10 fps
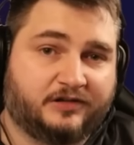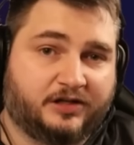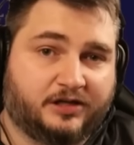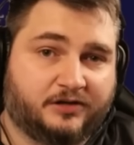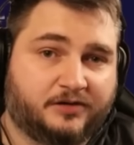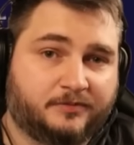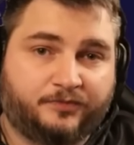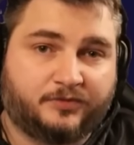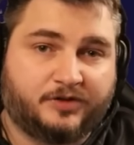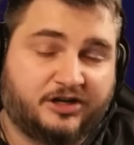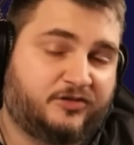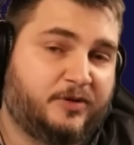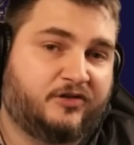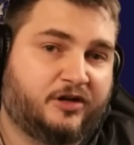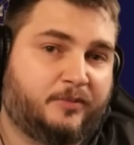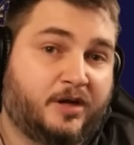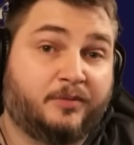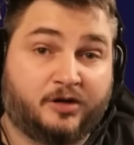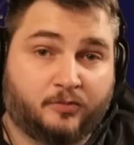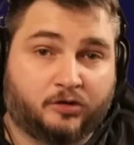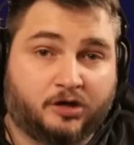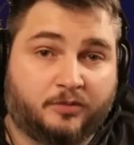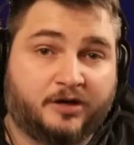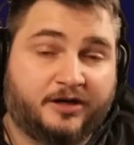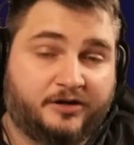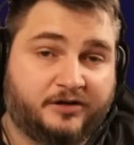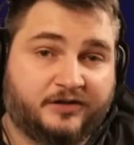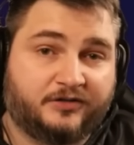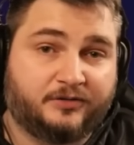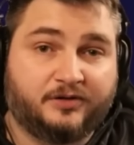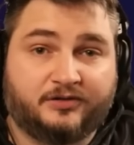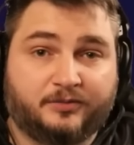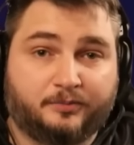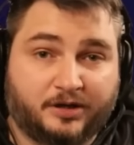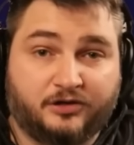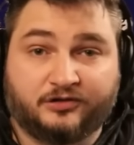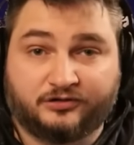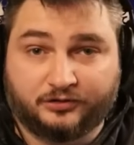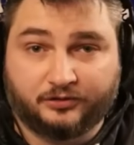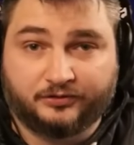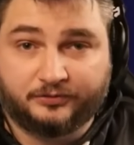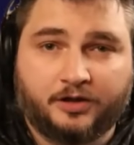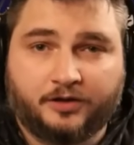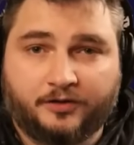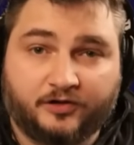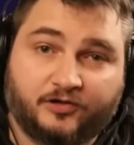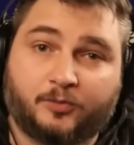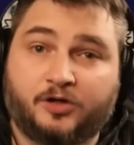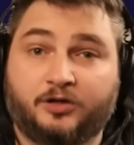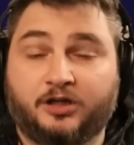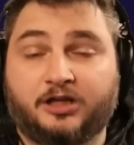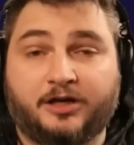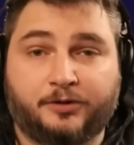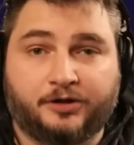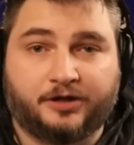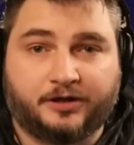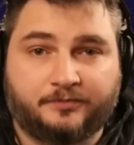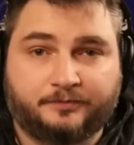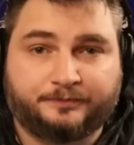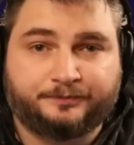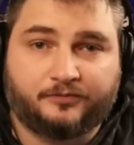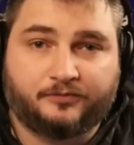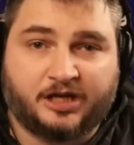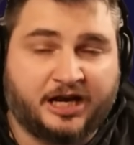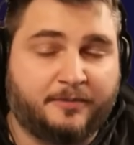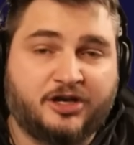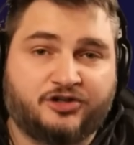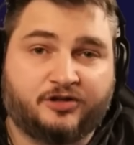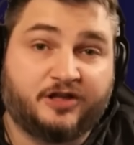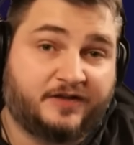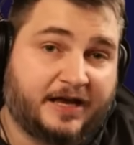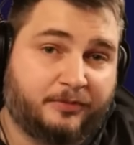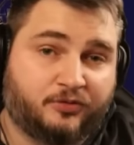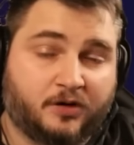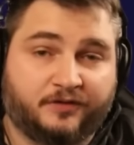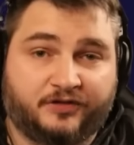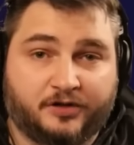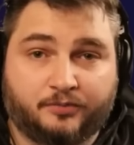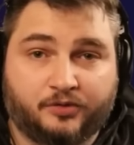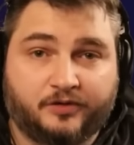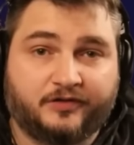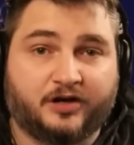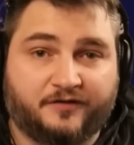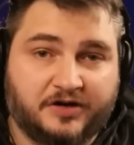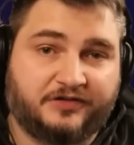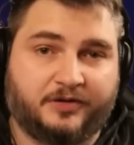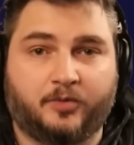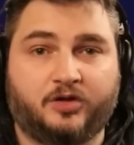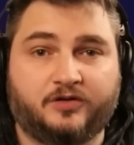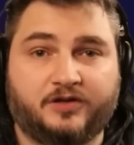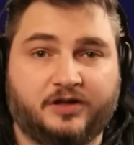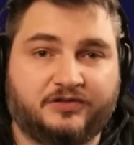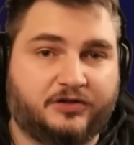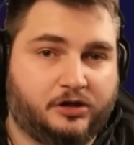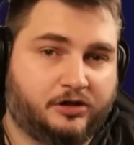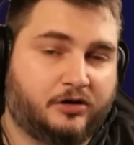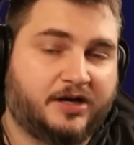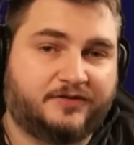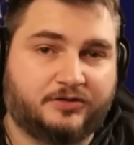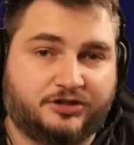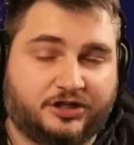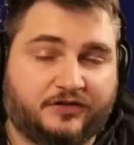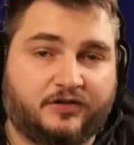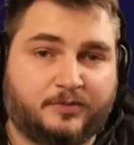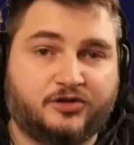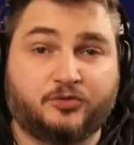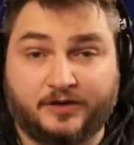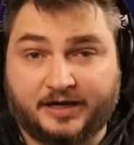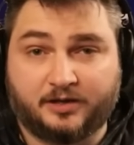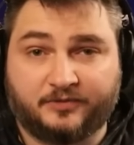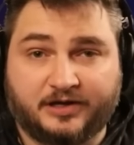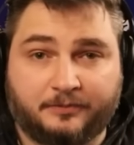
of gear, that just means you're going to be able to get more armor out of your accessories by using skulls. This is what it'll look like when you're done. And I made sure that the Abattoir of Zir boards are very similar to this, so you don't have to adjust as much when that comes out.